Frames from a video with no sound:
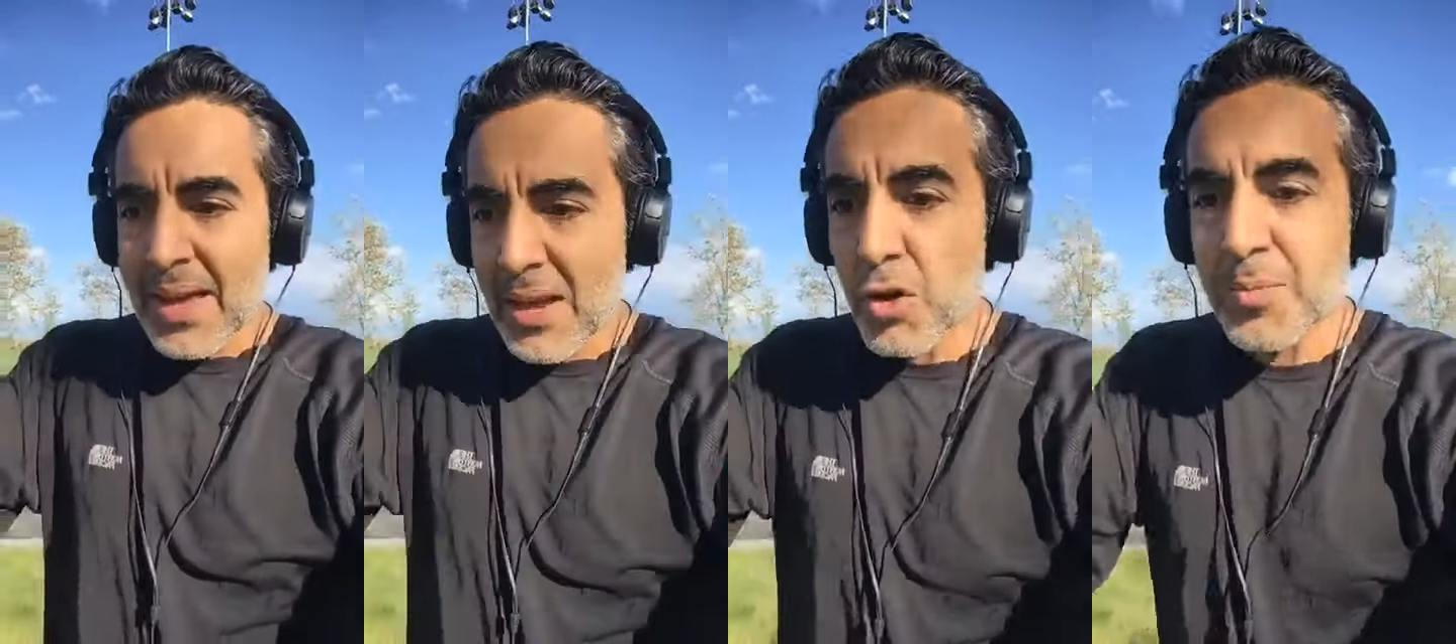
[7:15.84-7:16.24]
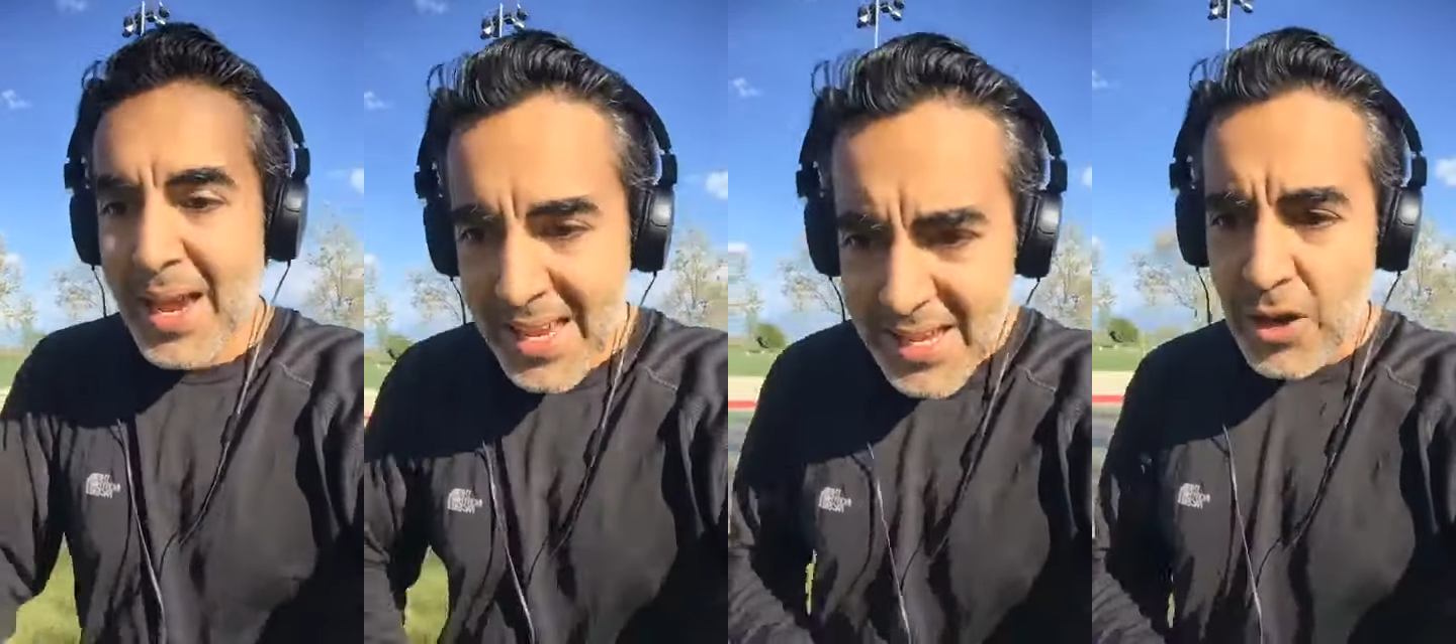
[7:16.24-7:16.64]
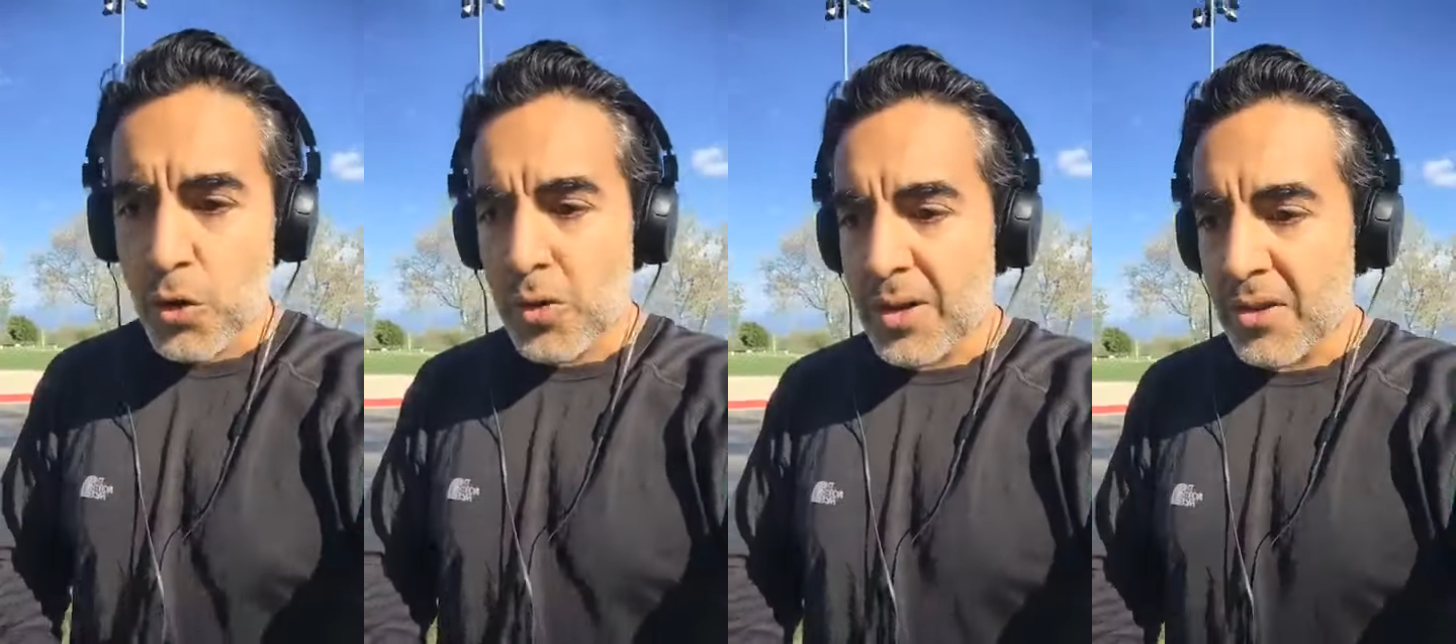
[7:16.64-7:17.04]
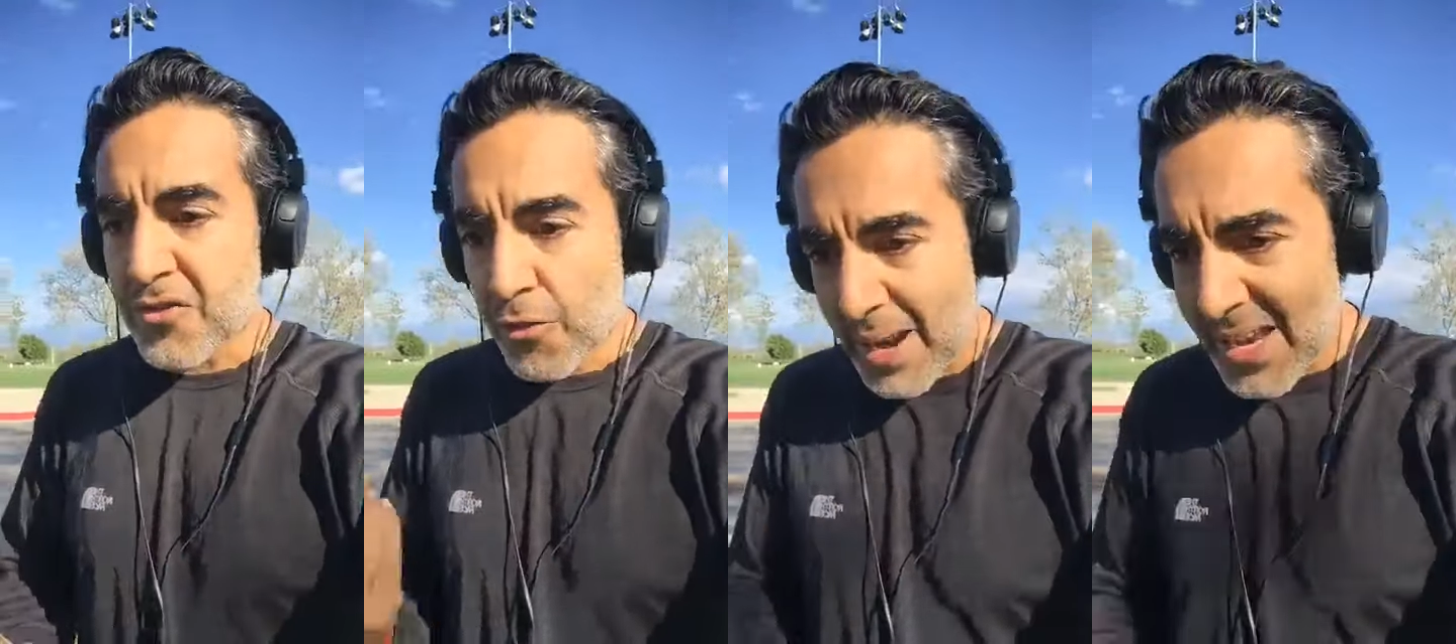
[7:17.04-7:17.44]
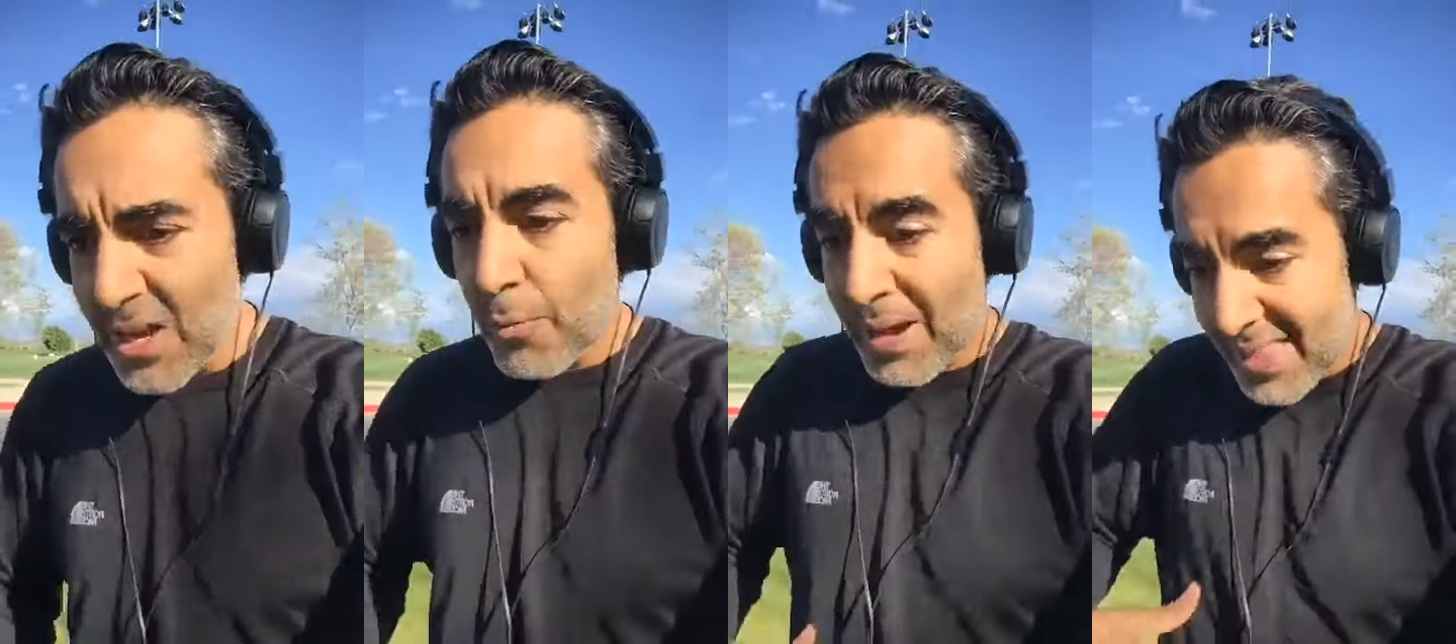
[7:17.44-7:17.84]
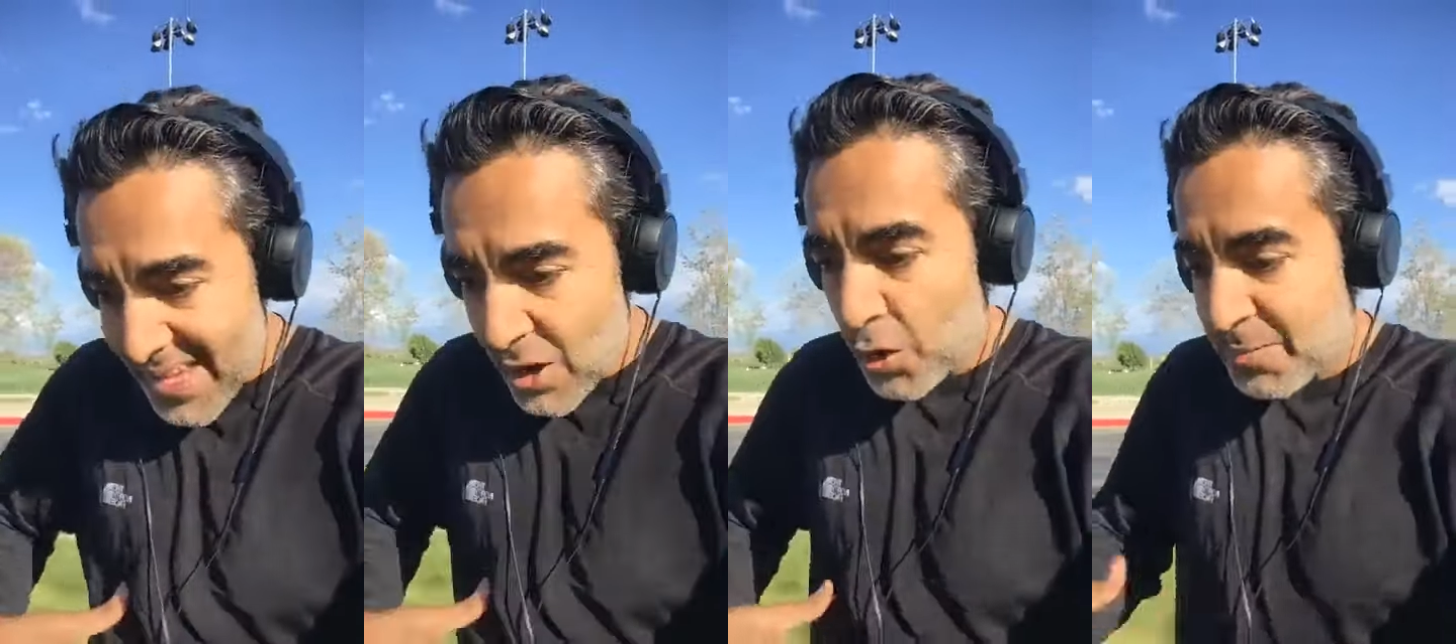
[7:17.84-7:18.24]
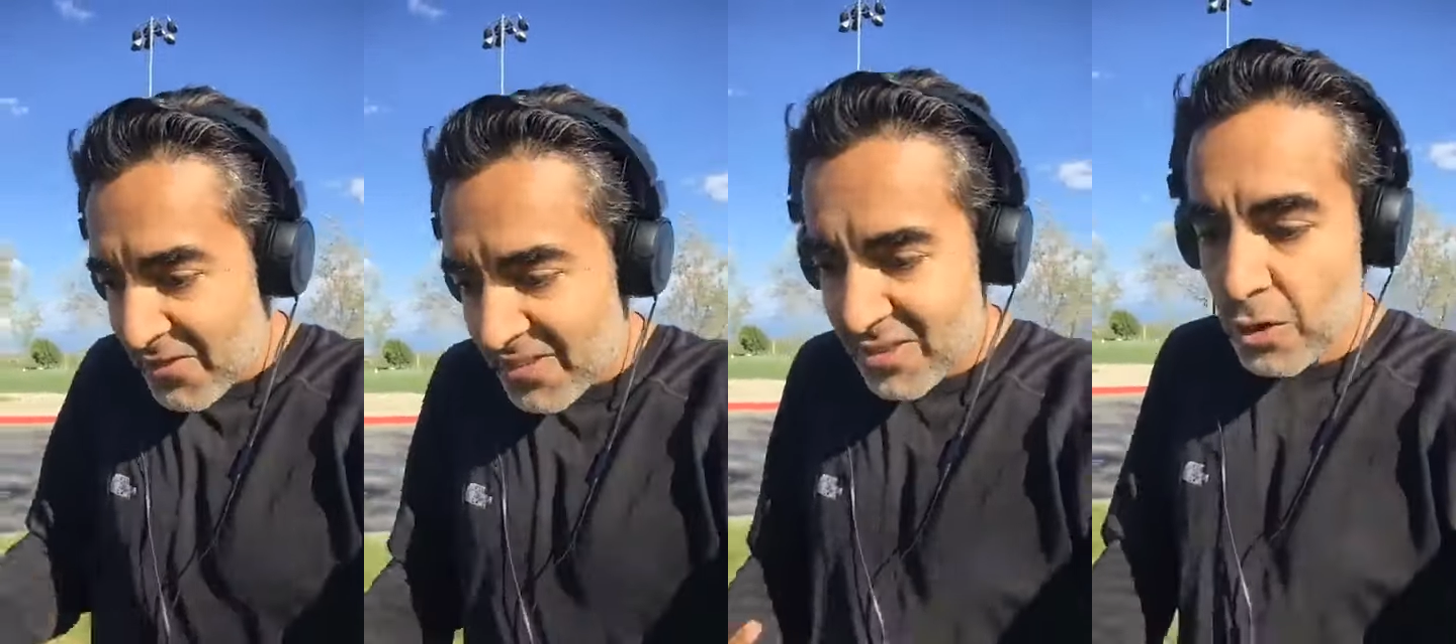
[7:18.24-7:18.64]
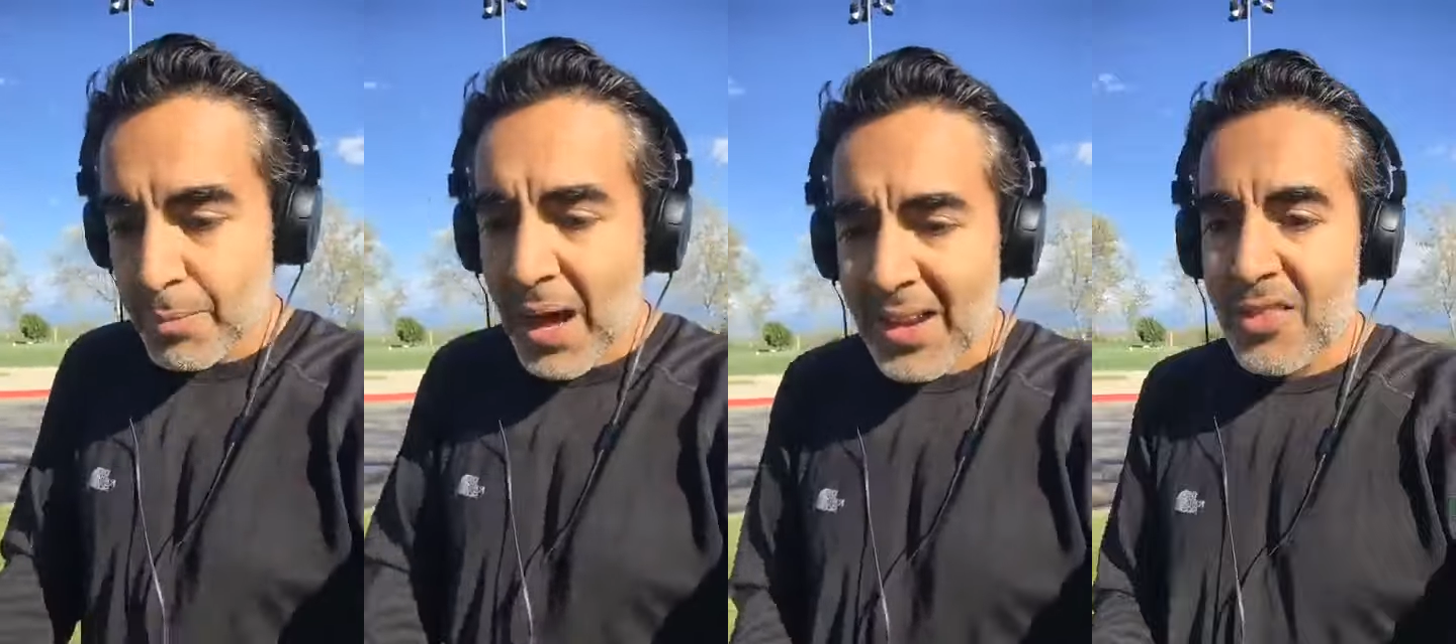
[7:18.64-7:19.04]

It was my ego. It was for my ego. My ego is my physical body.